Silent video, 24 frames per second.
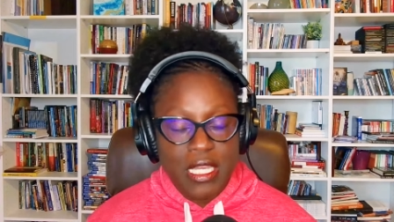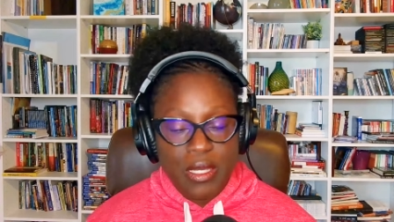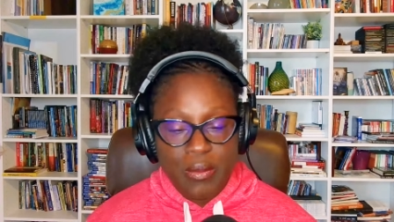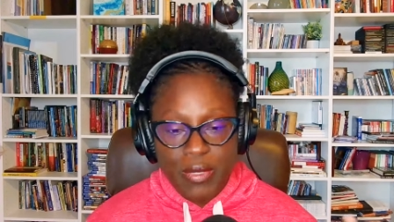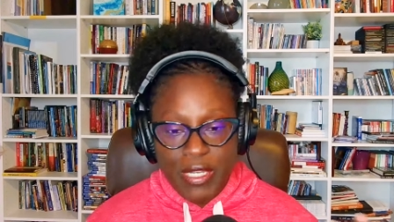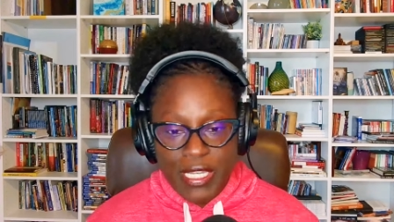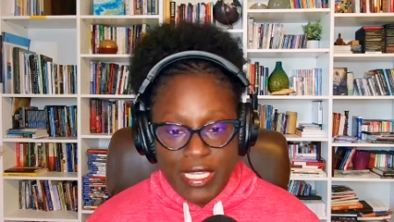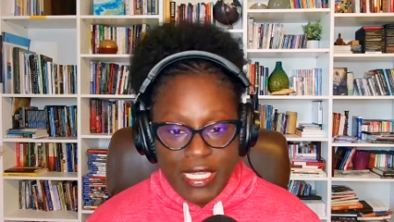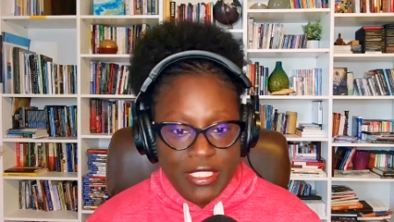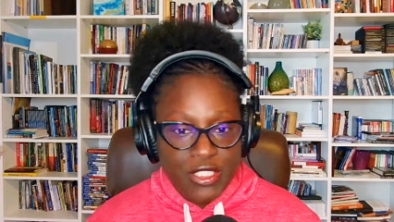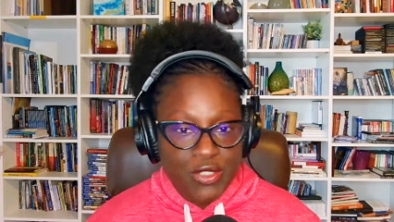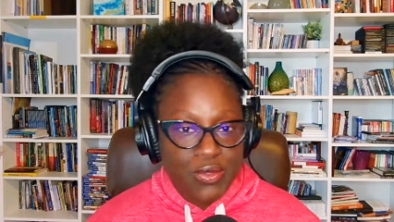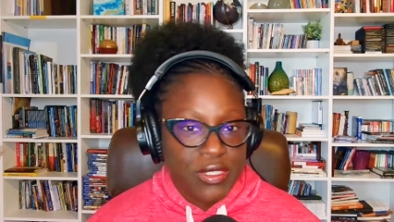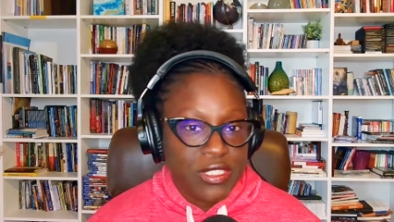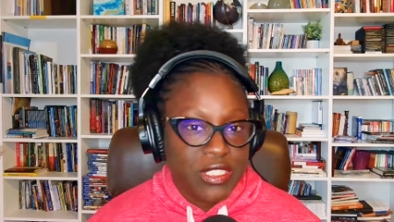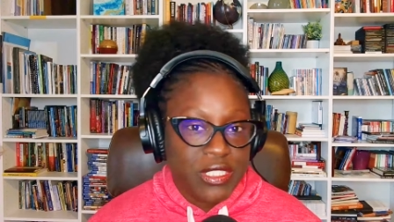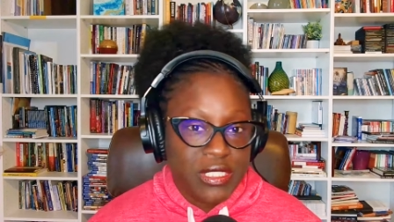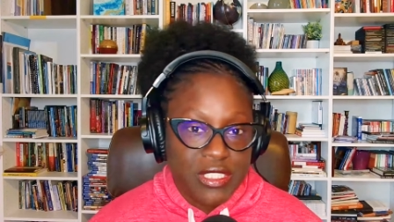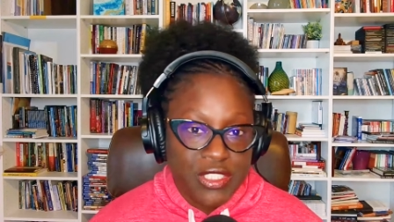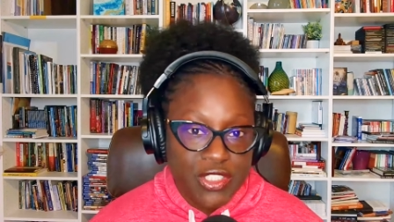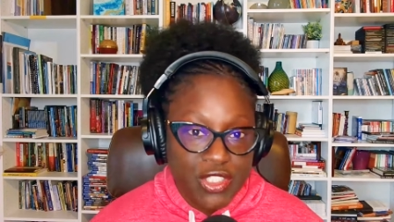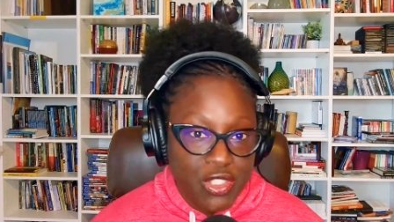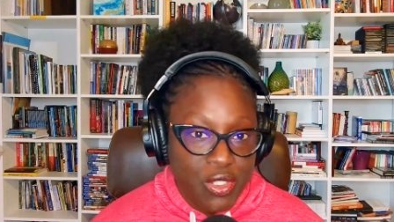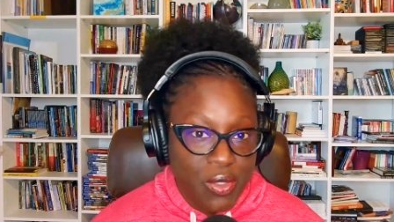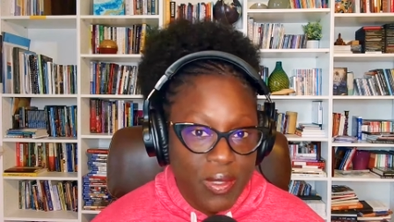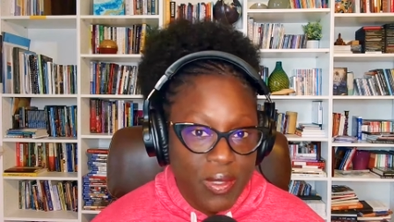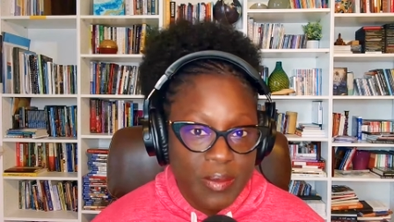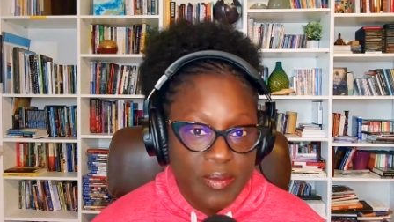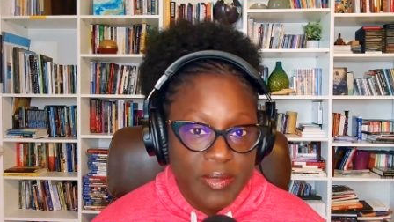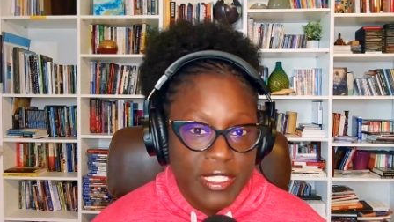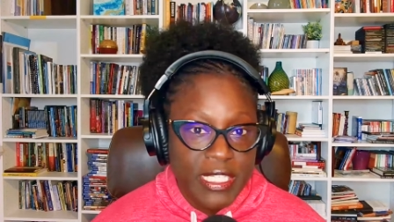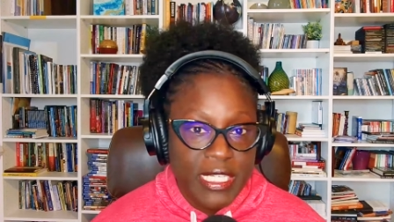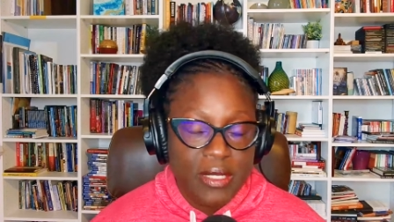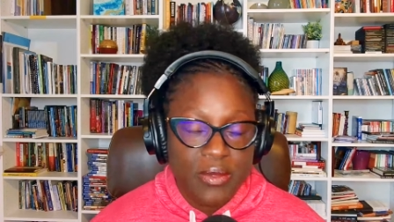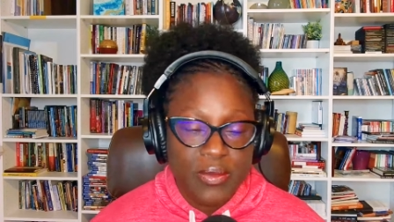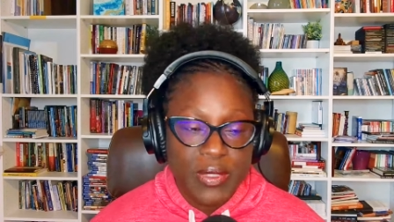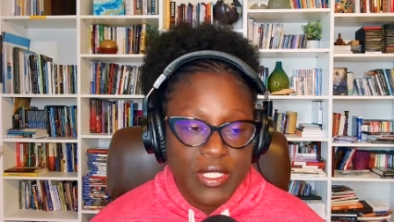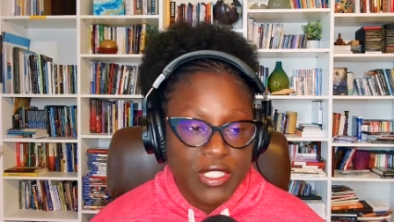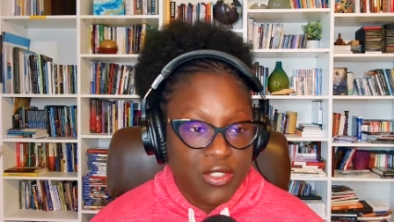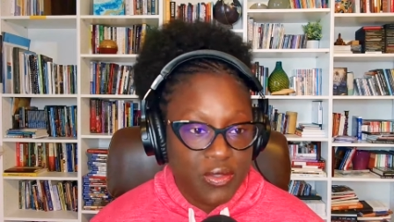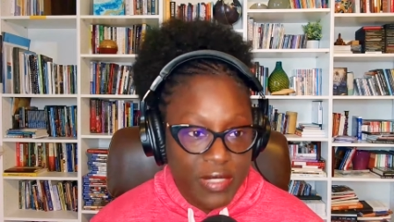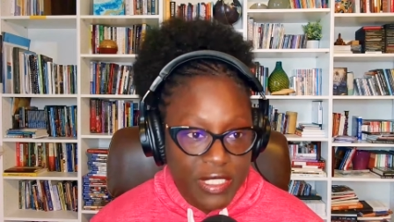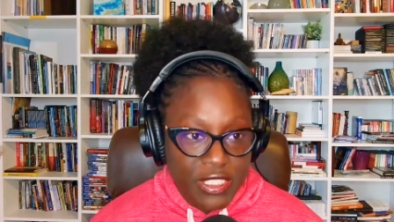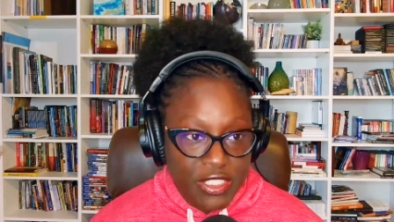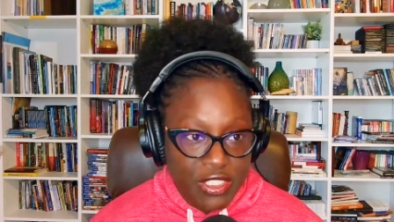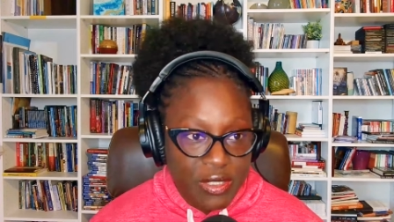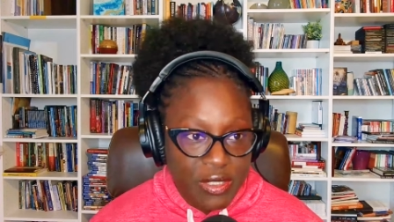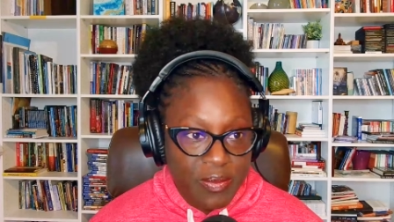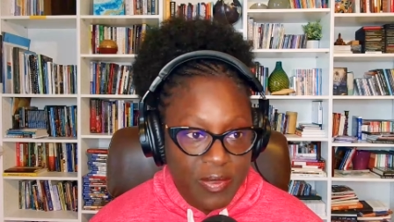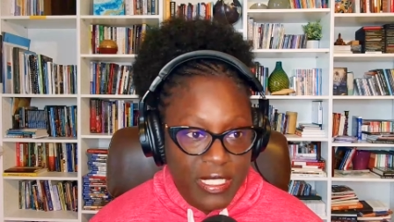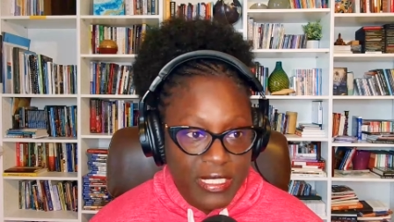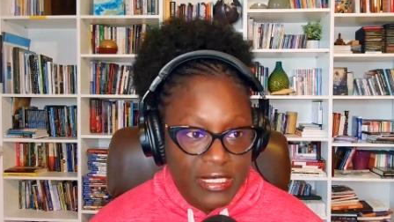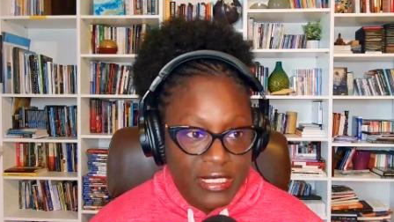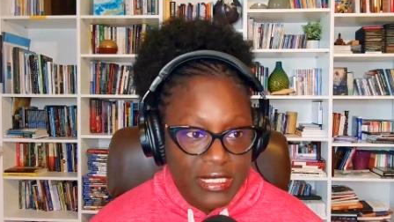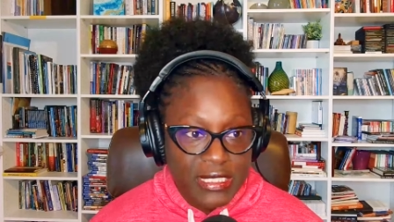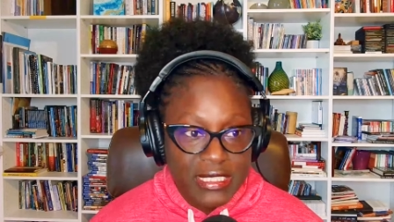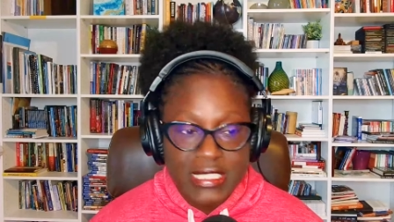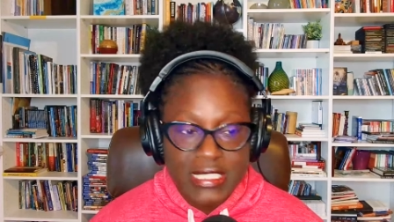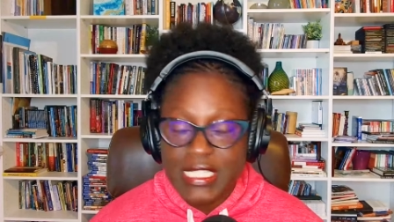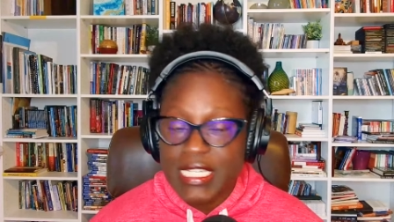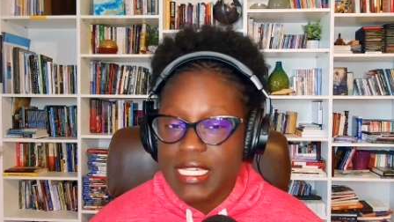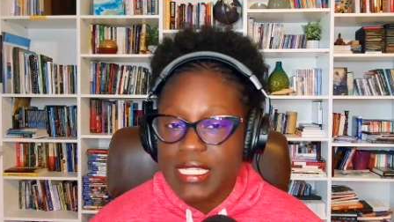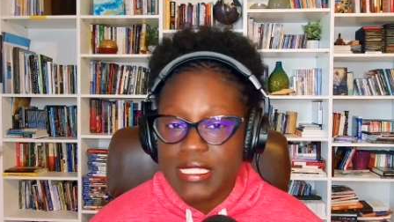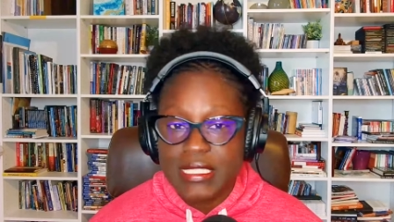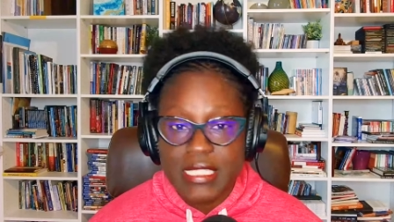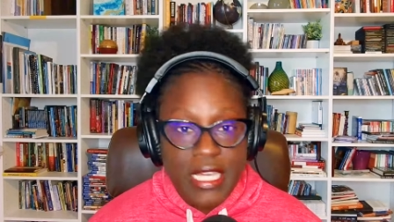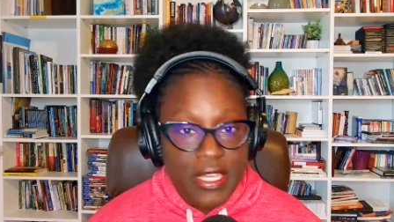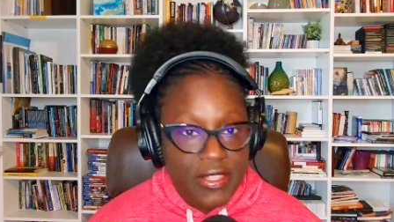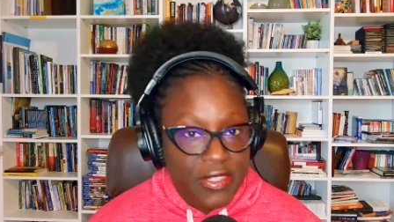but guess what's going to show up again when you raise your prices again?